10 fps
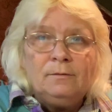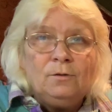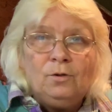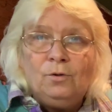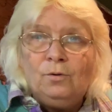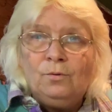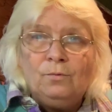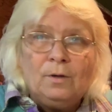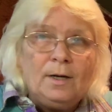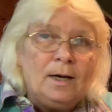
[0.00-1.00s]

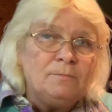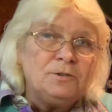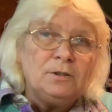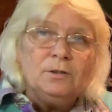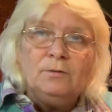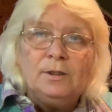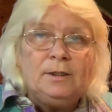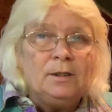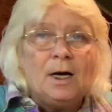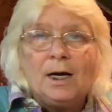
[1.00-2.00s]
knew absolutely
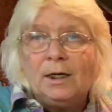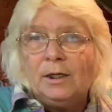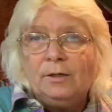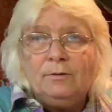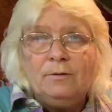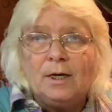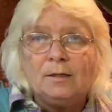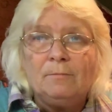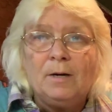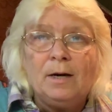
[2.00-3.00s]
not going to do
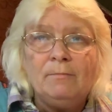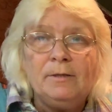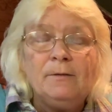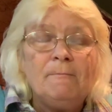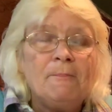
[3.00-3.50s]
that to Bobby.